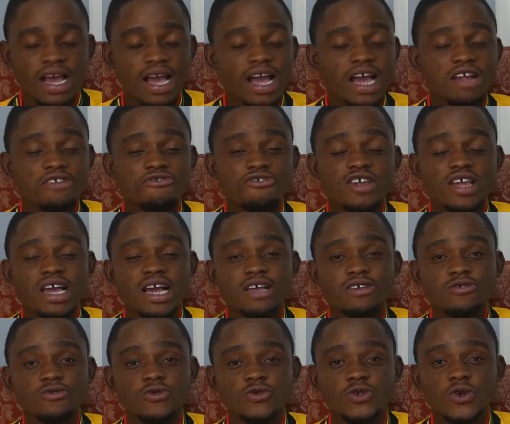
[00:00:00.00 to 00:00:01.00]
Andre
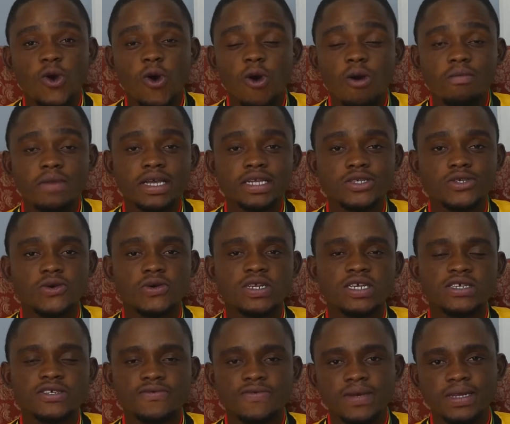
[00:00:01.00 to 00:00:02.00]
Ayew's comments on
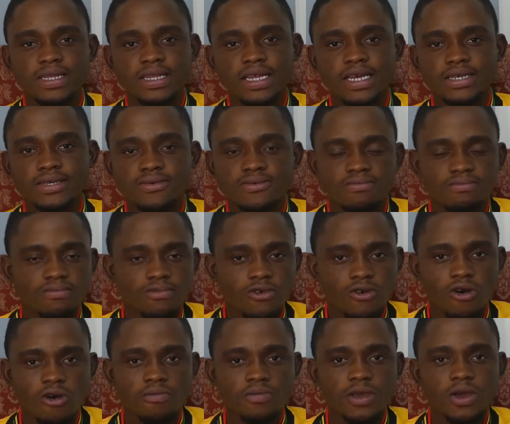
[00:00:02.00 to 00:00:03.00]
his fitness
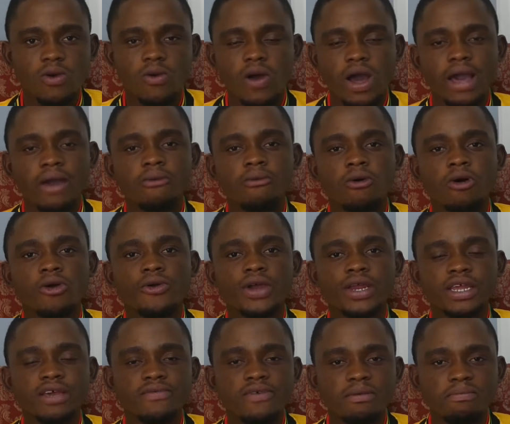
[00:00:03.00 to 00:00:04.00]
got me quite
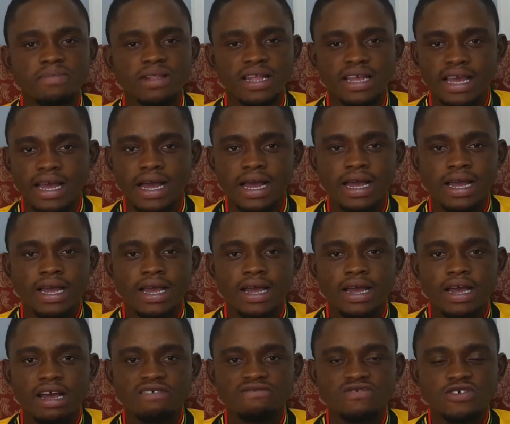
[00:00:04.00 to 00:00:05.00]
worried. If a player
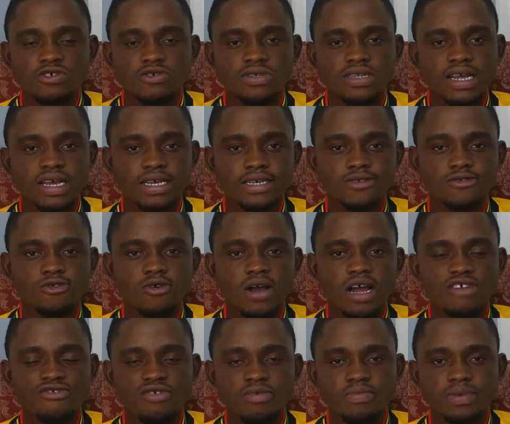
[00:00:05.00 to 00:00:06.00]
feels that he's not
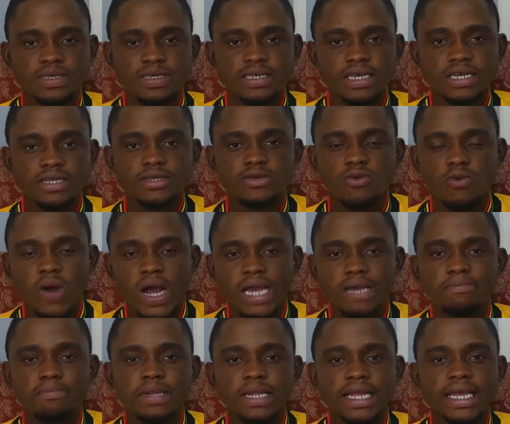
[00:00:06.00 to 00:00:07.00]
100%, why
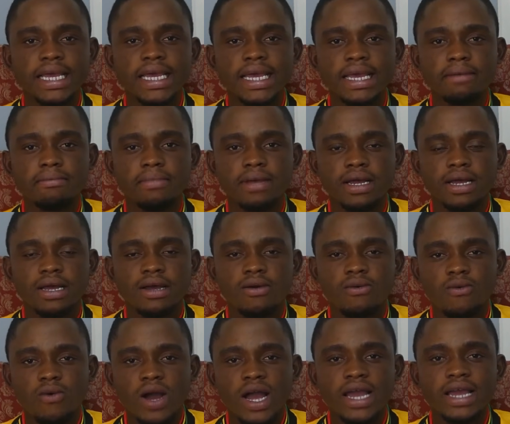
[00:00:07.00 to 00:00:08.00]
play him?
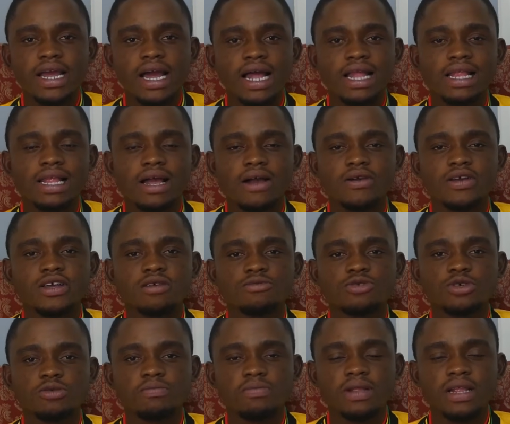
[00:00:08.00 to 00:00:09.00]
Why allow him
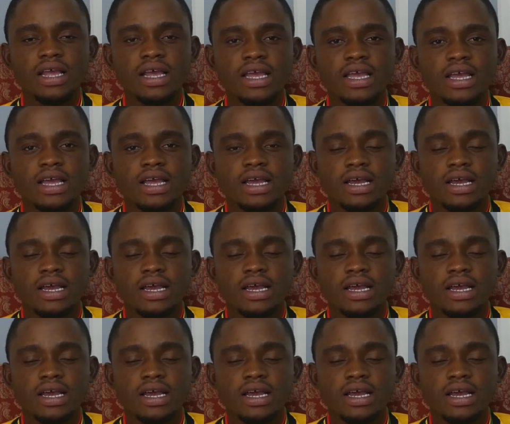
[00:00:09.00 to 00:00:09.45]
to play?